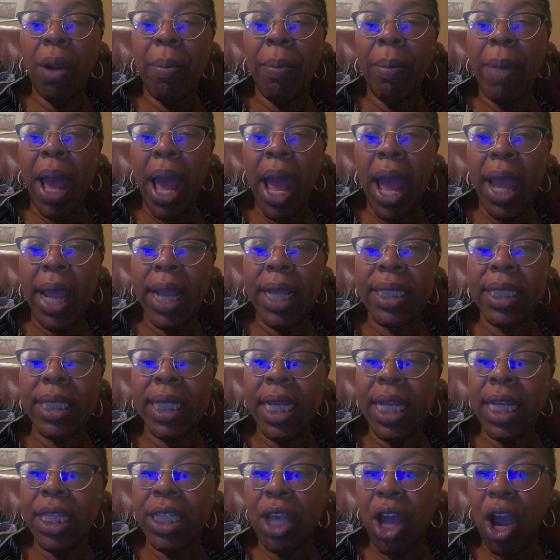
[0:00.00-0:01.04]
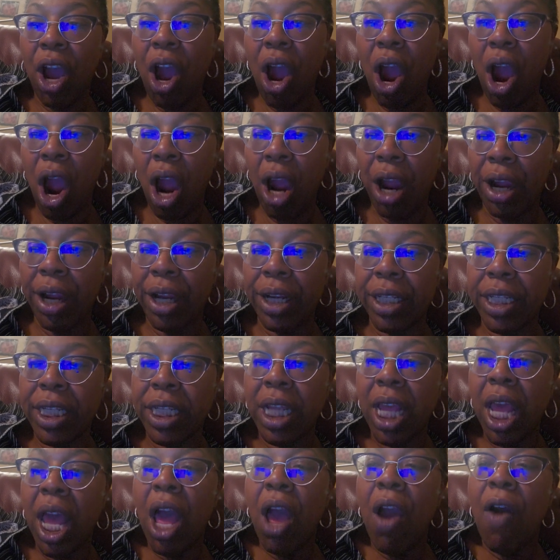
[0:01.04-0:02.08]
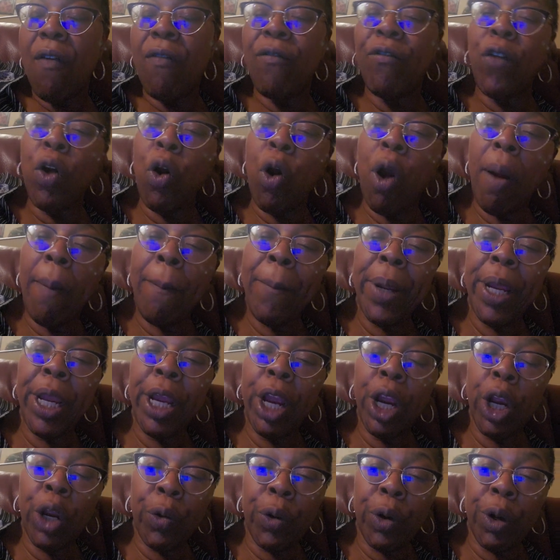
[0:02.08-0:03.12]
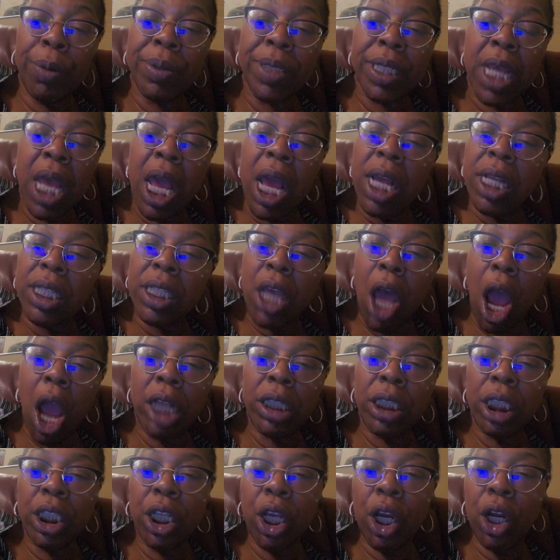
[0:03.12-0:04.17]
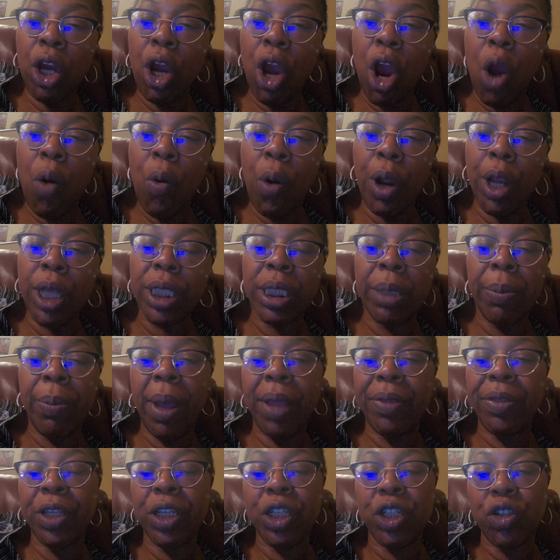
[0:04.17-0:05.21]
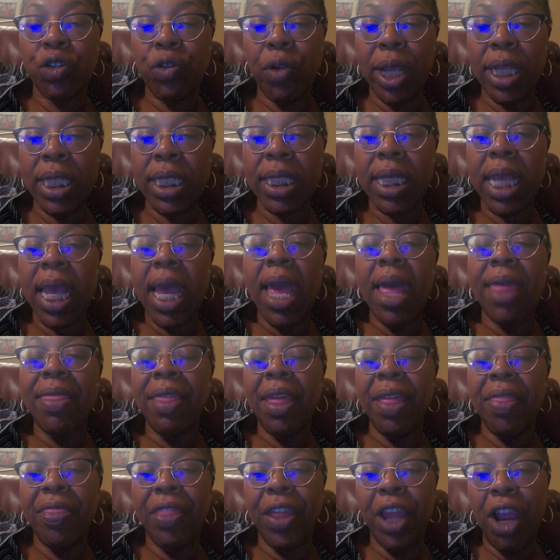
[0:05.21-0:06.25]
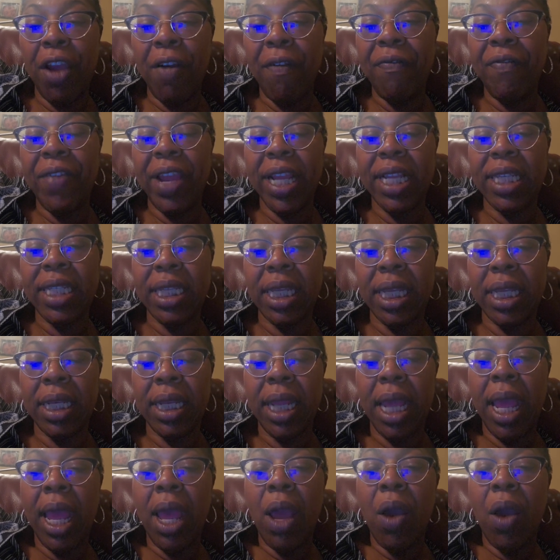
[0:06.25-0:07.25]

minds, ease our hearts. Form peer groups. Talk to your coworkers about the stress that they're facing.